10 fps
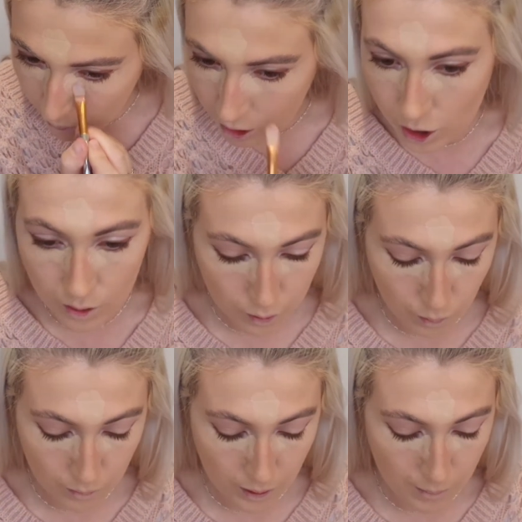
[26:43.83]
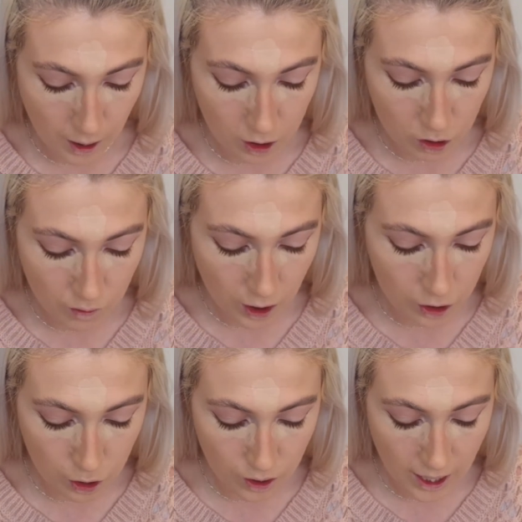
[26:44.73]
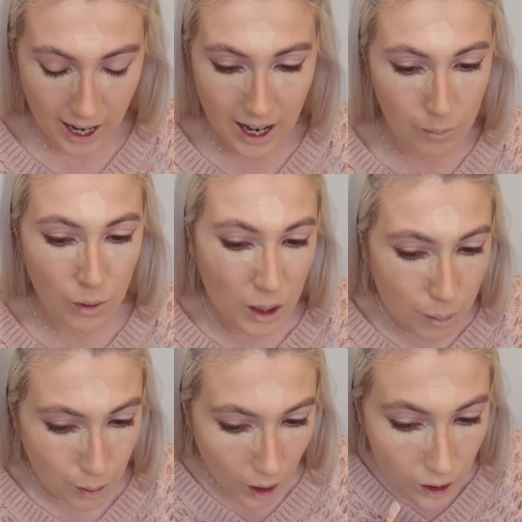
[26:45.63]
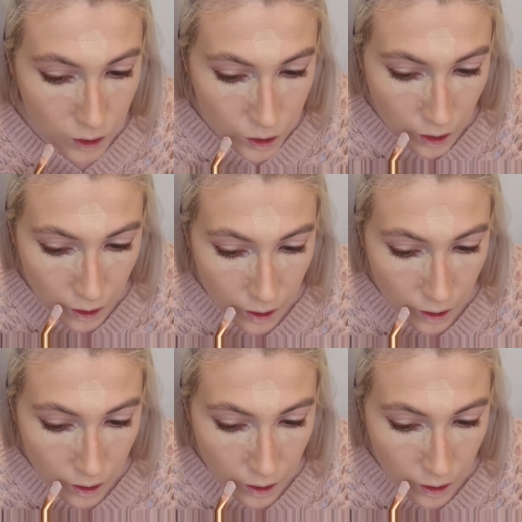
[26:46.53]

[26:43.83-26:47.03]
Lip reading: with a Toffee would be. But I just find you can, with a brush,